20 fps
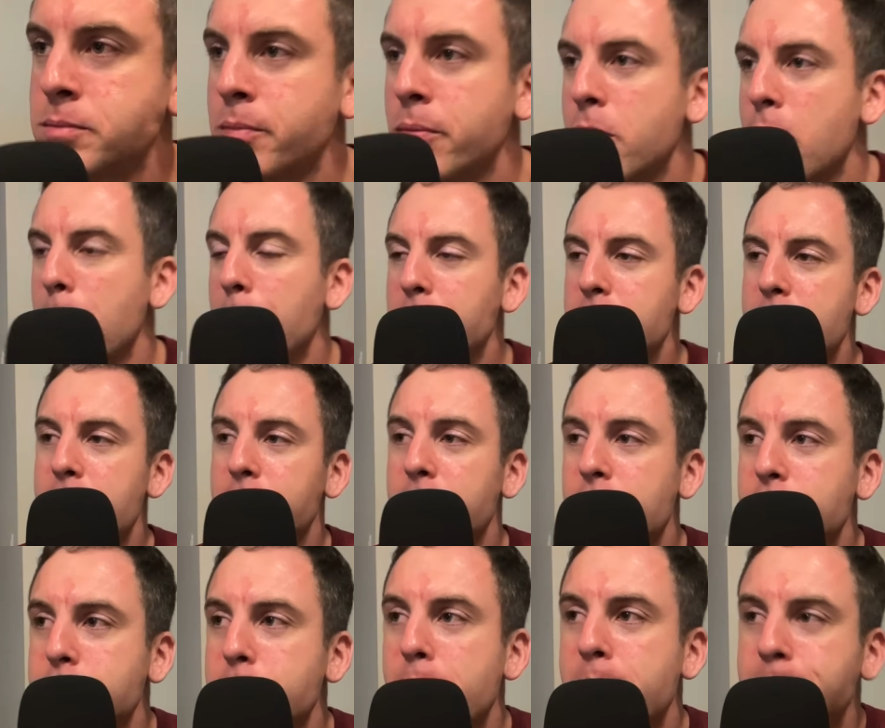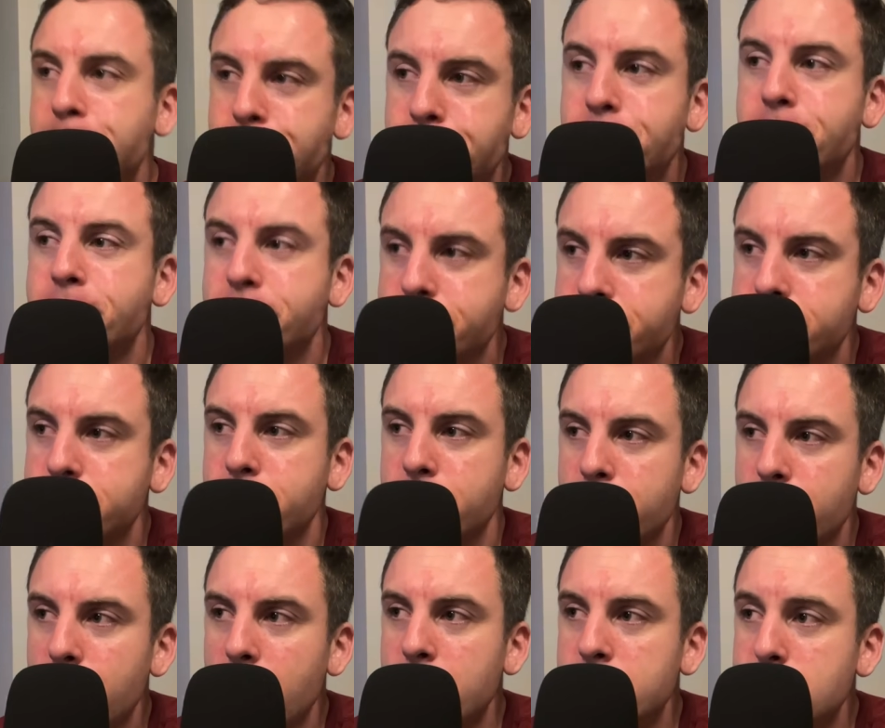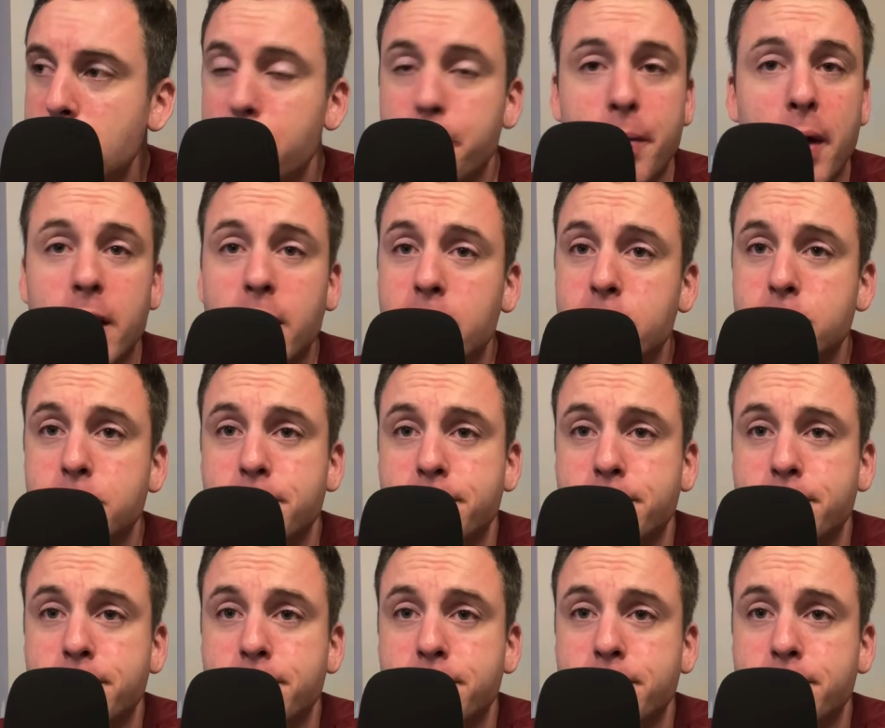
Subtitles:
But yeah, guys. So I guess,